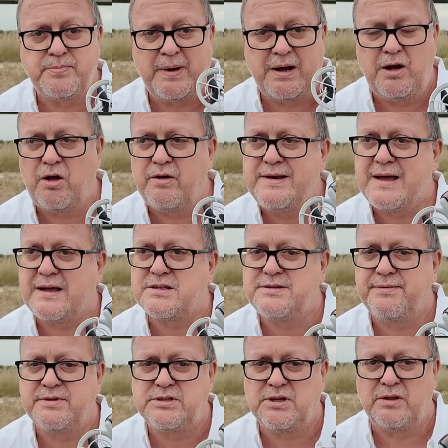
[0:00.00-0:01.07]
There's been a lot of
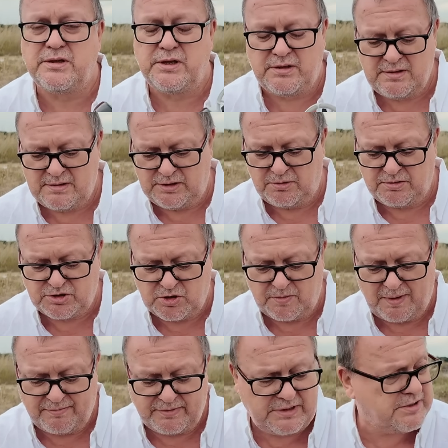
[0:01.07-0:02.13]
negativity on the
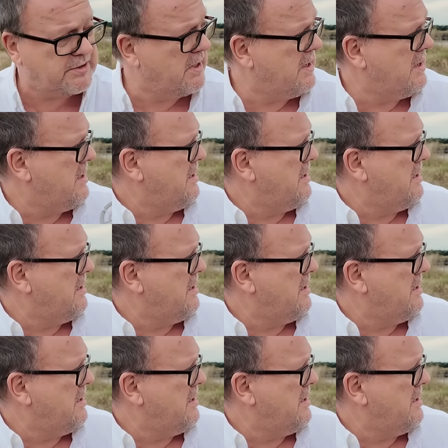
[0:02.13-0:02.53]
YouTube over this.